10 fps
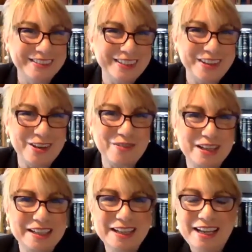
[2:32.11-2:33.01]
you know,
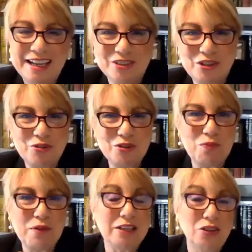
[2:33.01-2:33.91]
and so
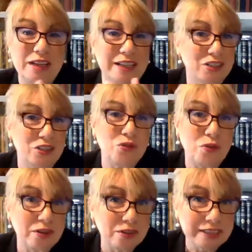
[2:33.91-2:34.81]
we can look at historical